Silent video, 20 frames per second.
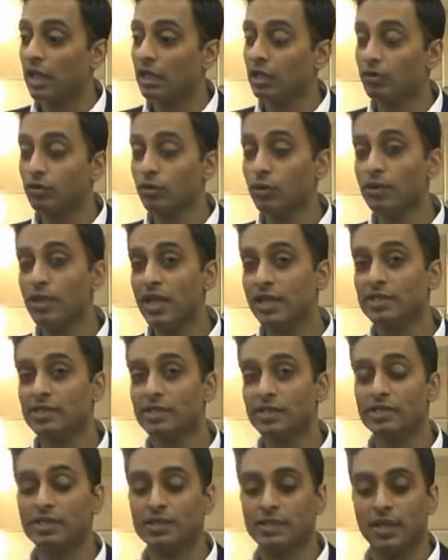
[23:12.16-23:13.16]
through that
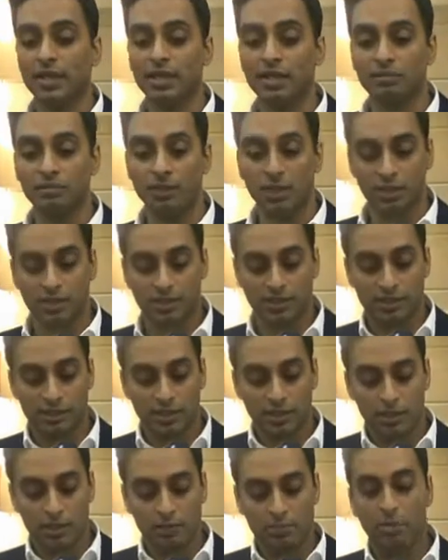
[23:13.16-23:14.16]
6 to 8
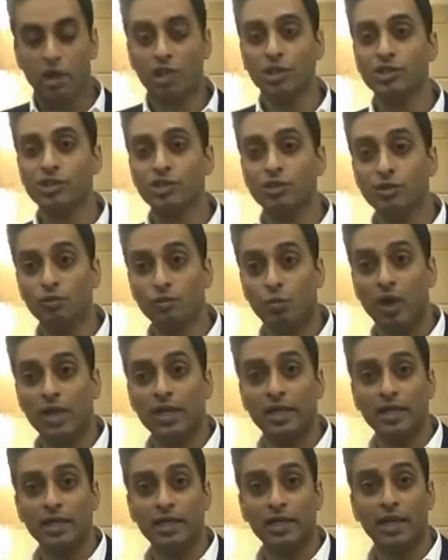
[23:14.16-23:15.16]
months, Monsoon
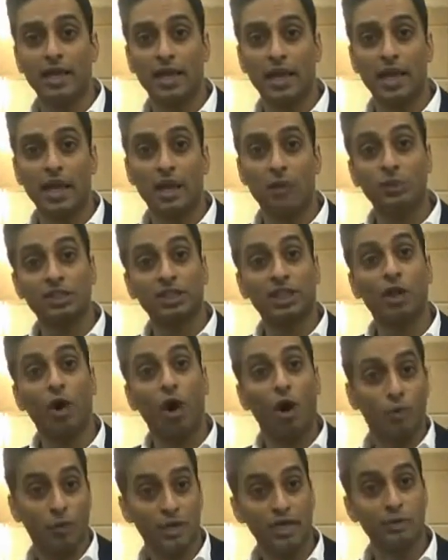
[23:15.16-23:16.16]
Wedding, which had
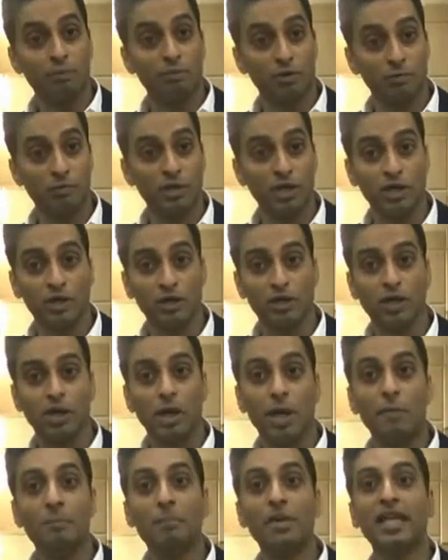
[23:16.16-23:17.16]
already premiered,
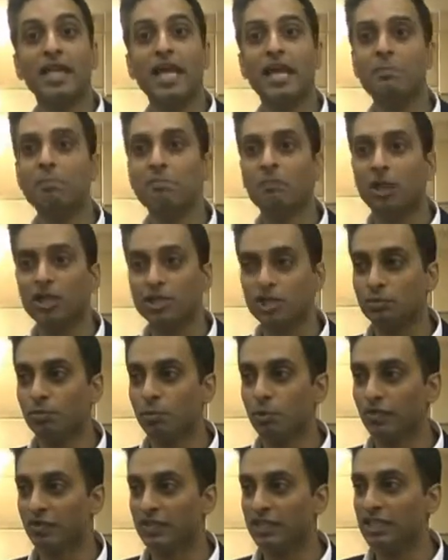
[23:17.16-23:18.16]
became much
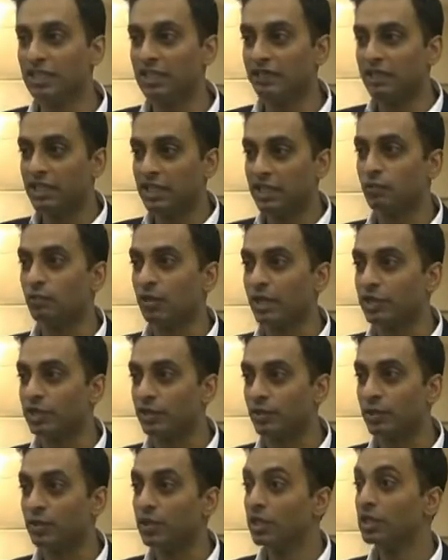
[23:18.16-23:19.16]
more of a DVD
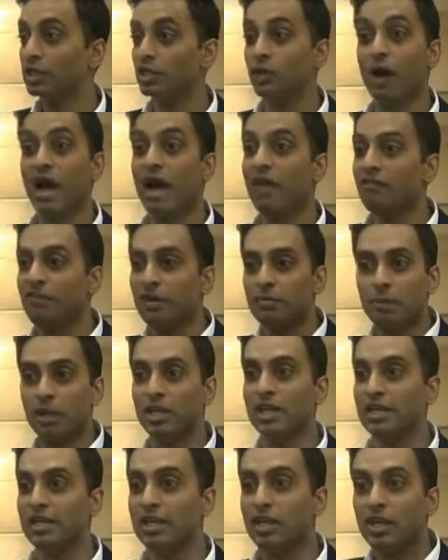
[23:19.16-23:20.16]
rental. So
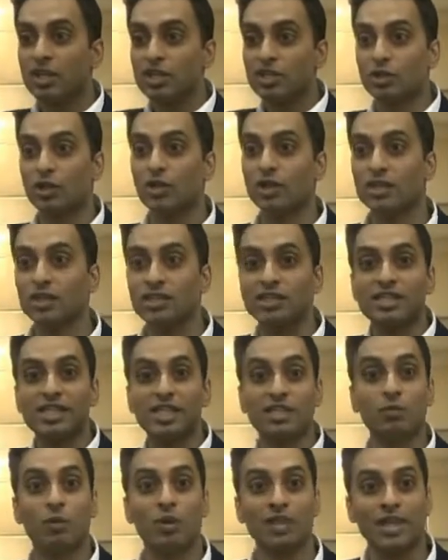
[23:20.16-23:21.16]
everybody started to
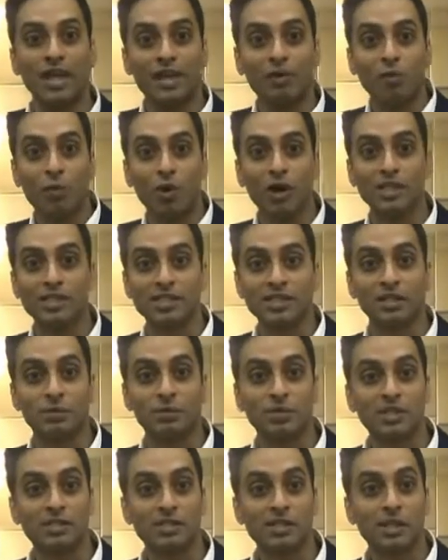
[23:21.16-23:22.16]
see what that was, and
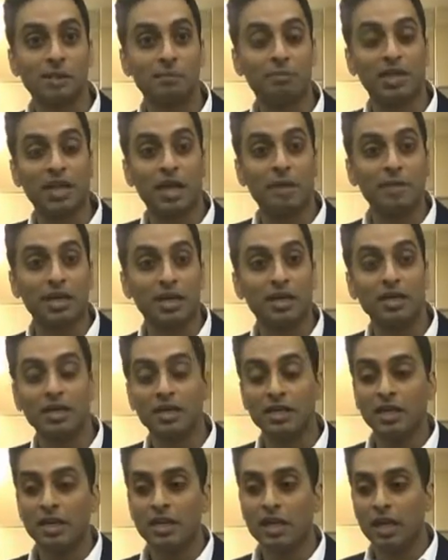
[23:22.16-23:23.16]
it was becoming
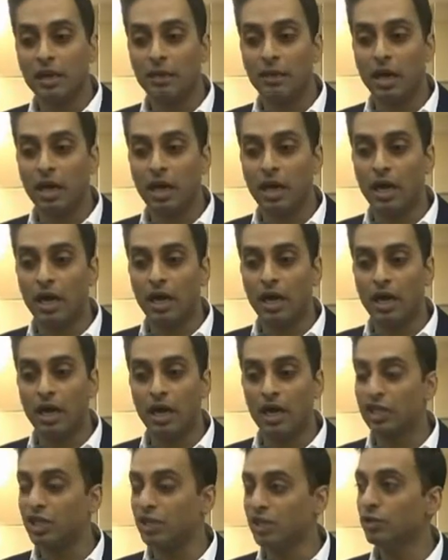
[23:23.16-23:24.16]
a
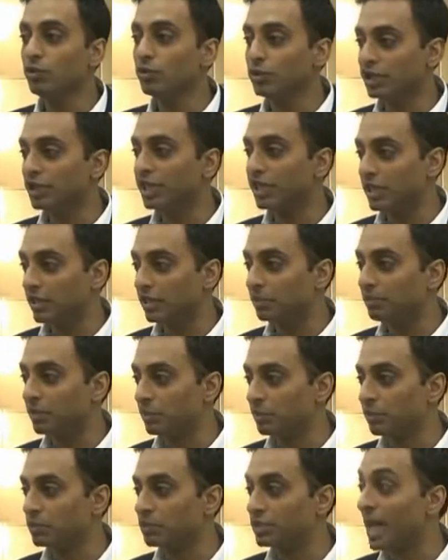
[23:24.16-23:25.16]
huge hit in
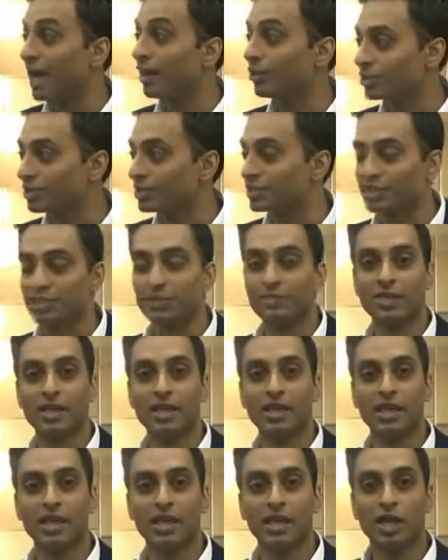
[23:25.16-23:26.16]
people's houses.
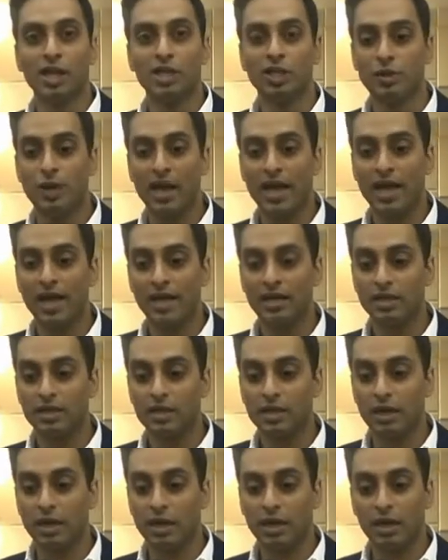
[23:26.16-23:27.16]
You had